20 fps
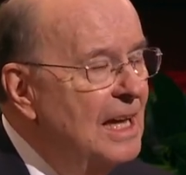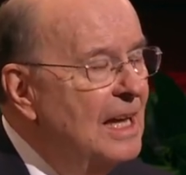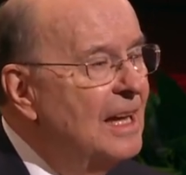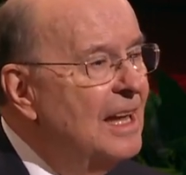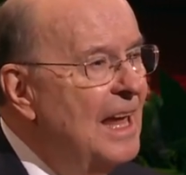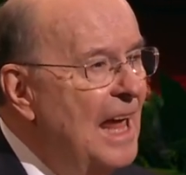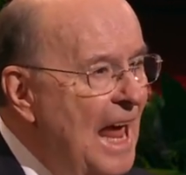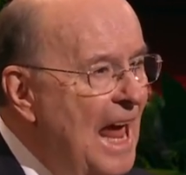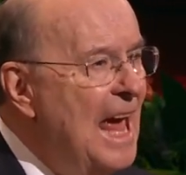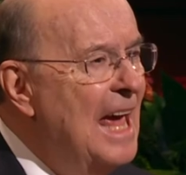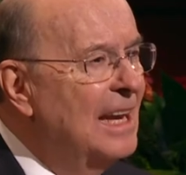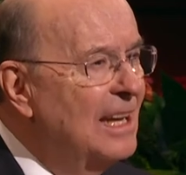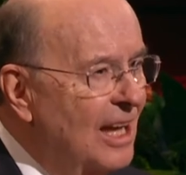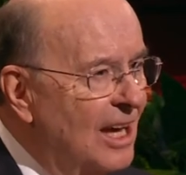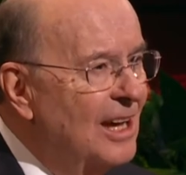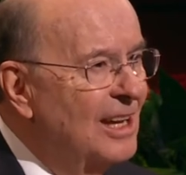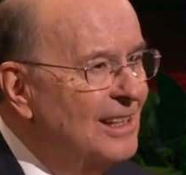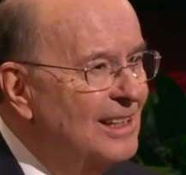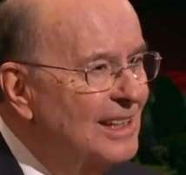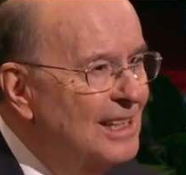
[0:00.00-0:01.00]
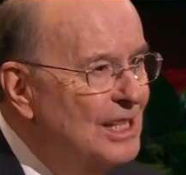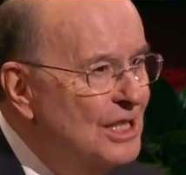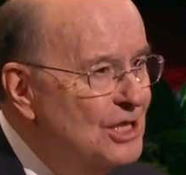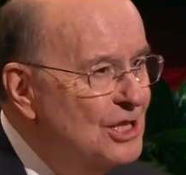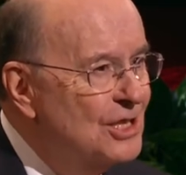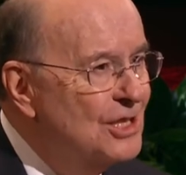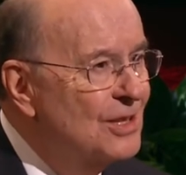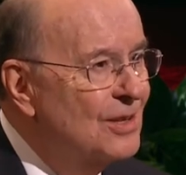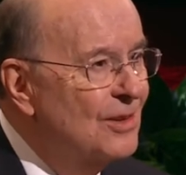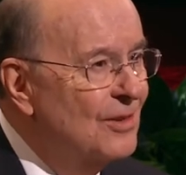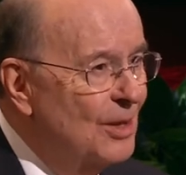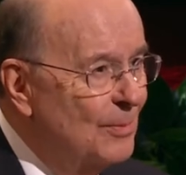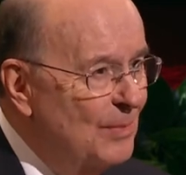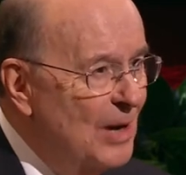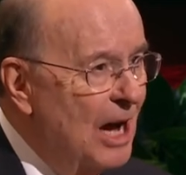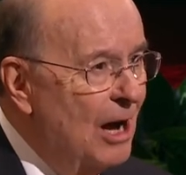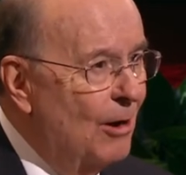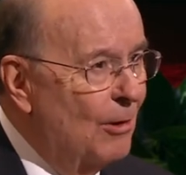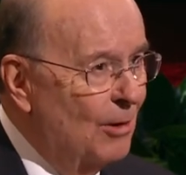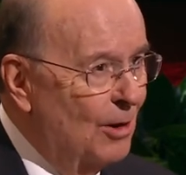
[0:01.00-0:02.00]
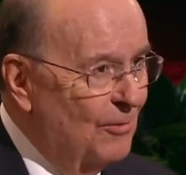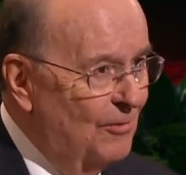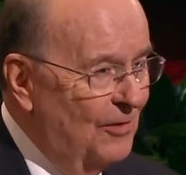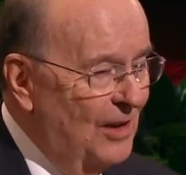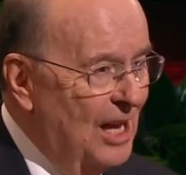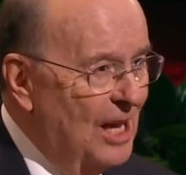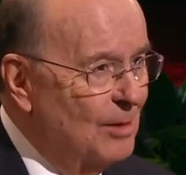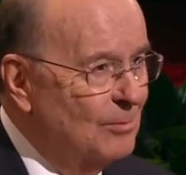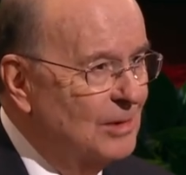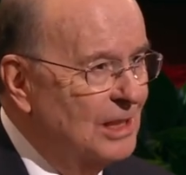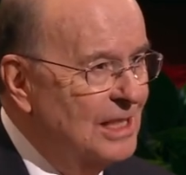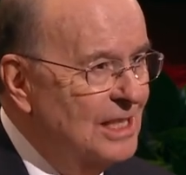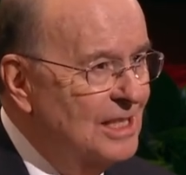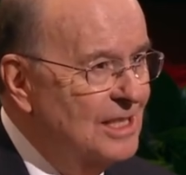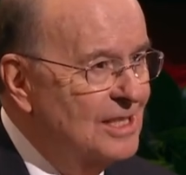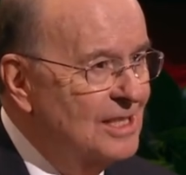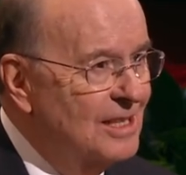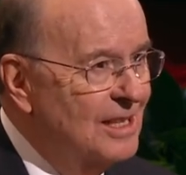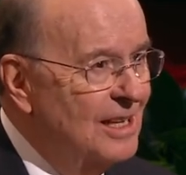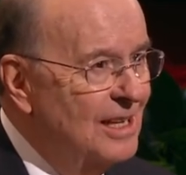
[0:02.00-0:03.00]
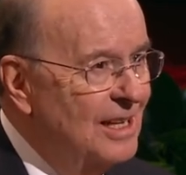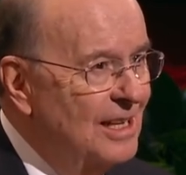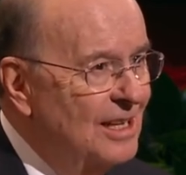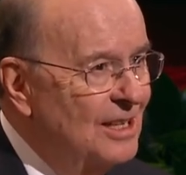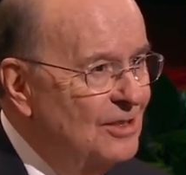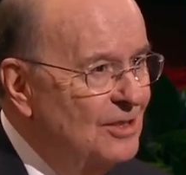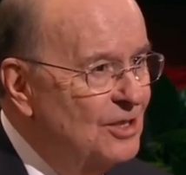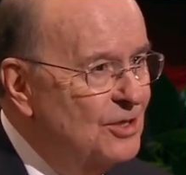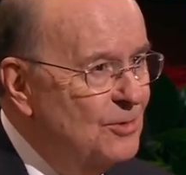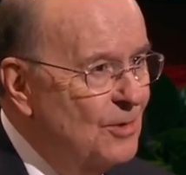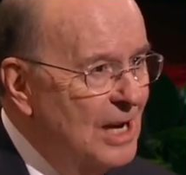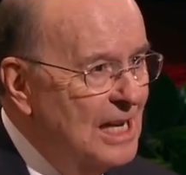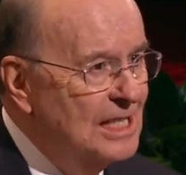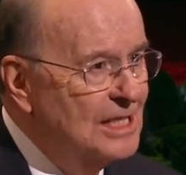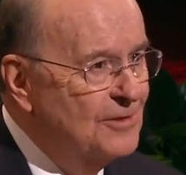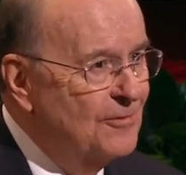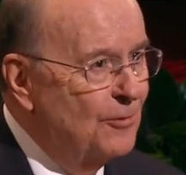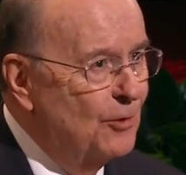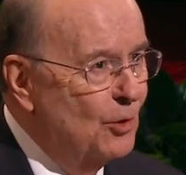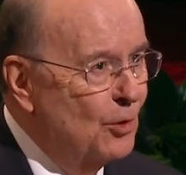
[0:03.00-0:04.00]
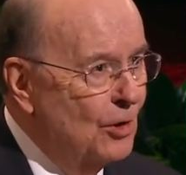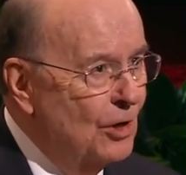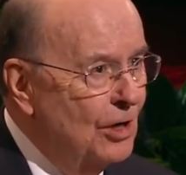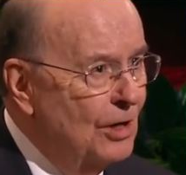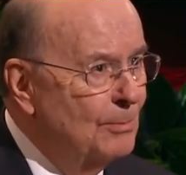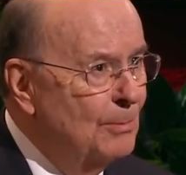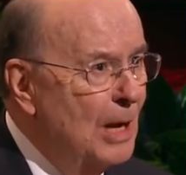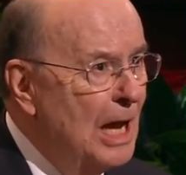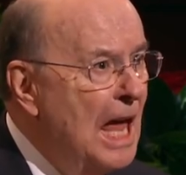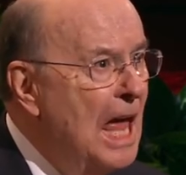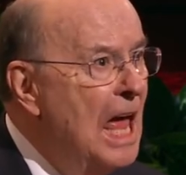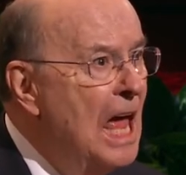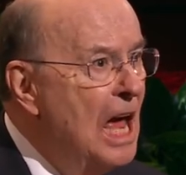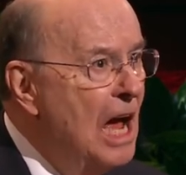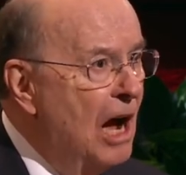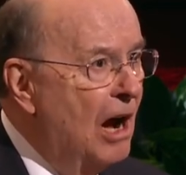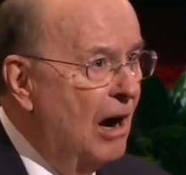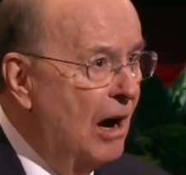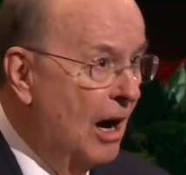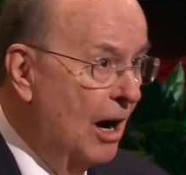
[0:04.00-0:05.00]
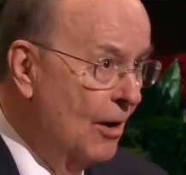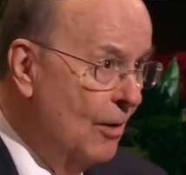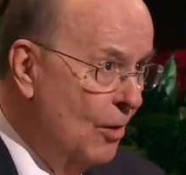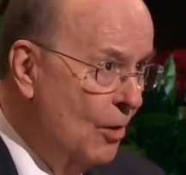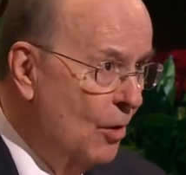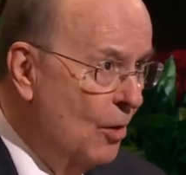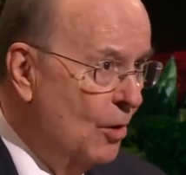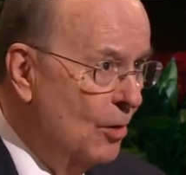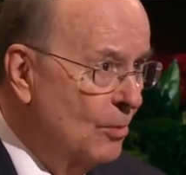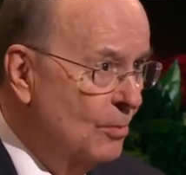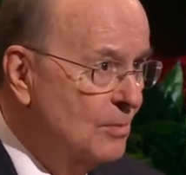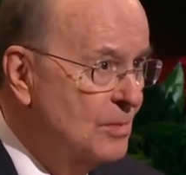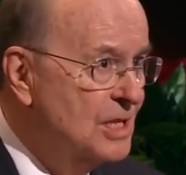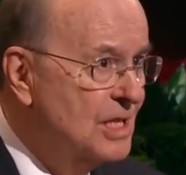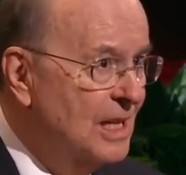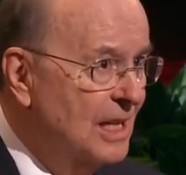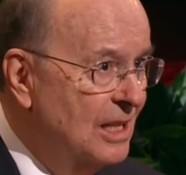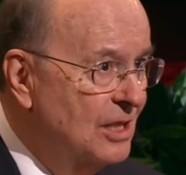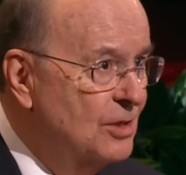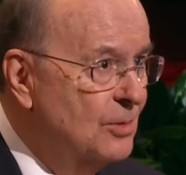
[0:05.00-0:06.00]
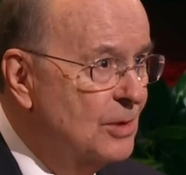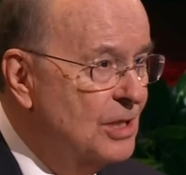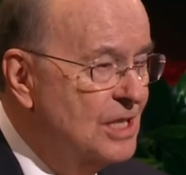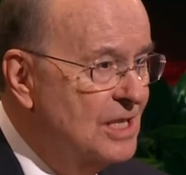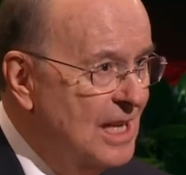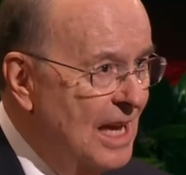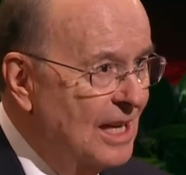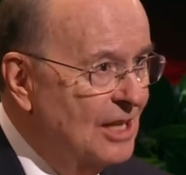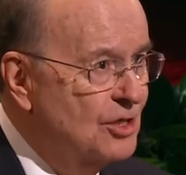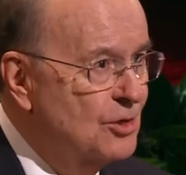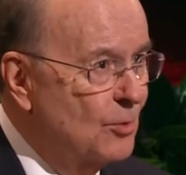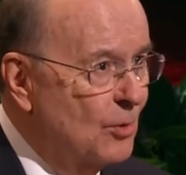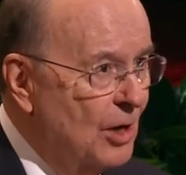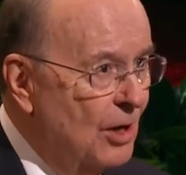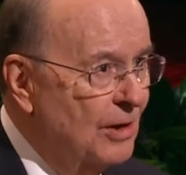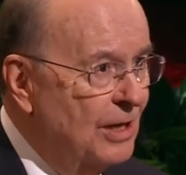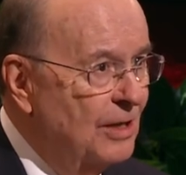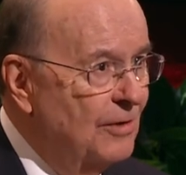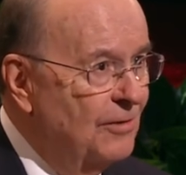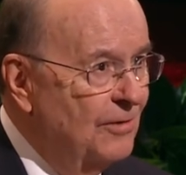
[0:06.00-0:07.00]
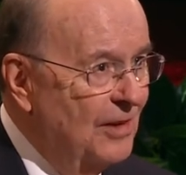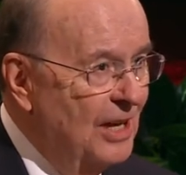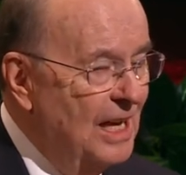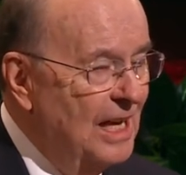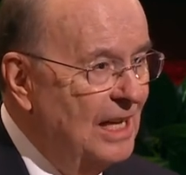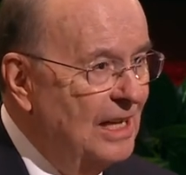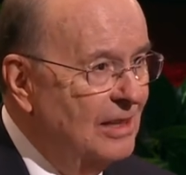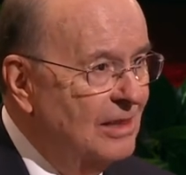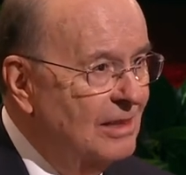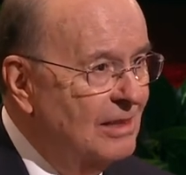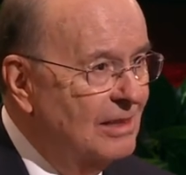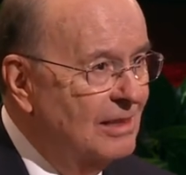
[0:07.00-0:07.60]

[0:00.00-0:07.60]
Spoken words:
can unleash the power of families to transform our homes into a sanctuary of faith.